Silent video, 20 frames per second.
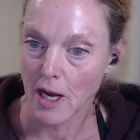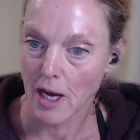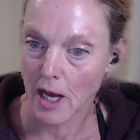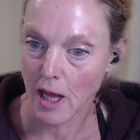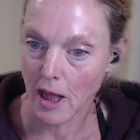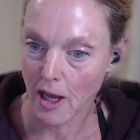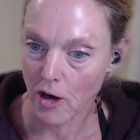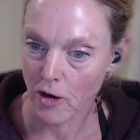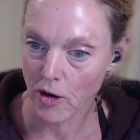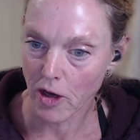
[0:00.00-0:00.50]

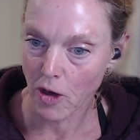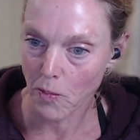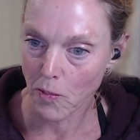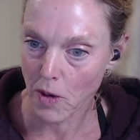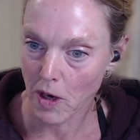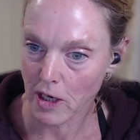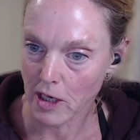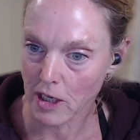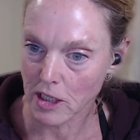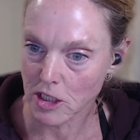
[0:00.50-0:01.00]
allowing your
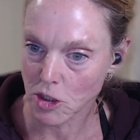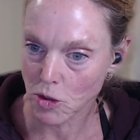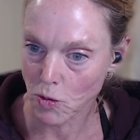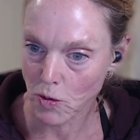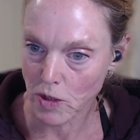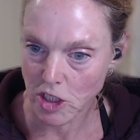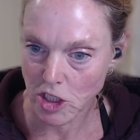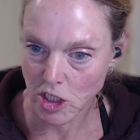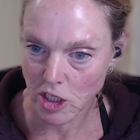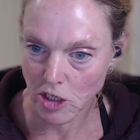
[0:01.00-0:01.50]
body to
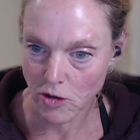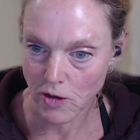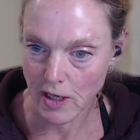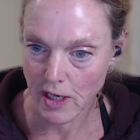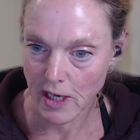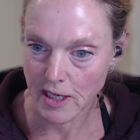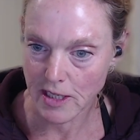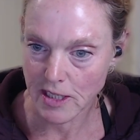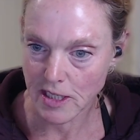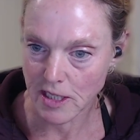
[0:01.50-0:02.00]

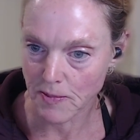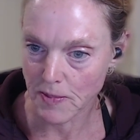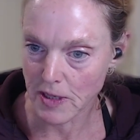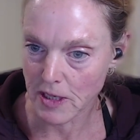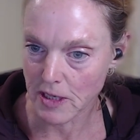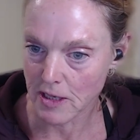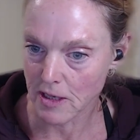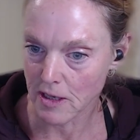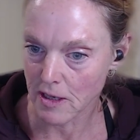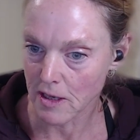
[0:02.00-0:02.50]
regenerate
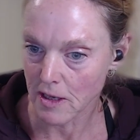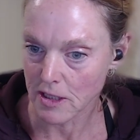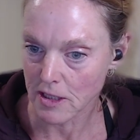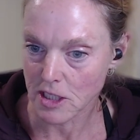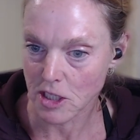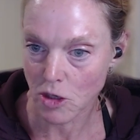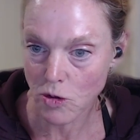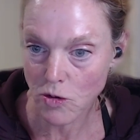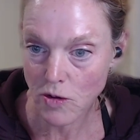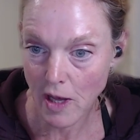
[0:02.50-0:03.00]
ATP
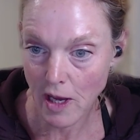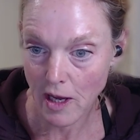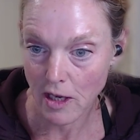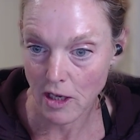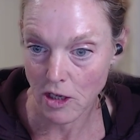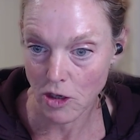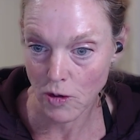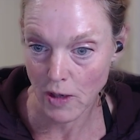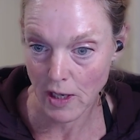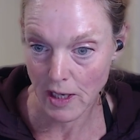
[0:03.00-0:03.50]
so
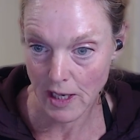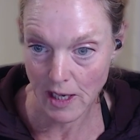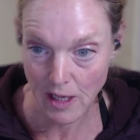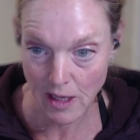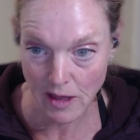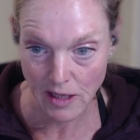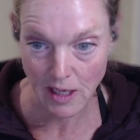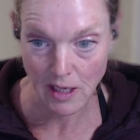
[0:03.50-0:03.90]
that you can hit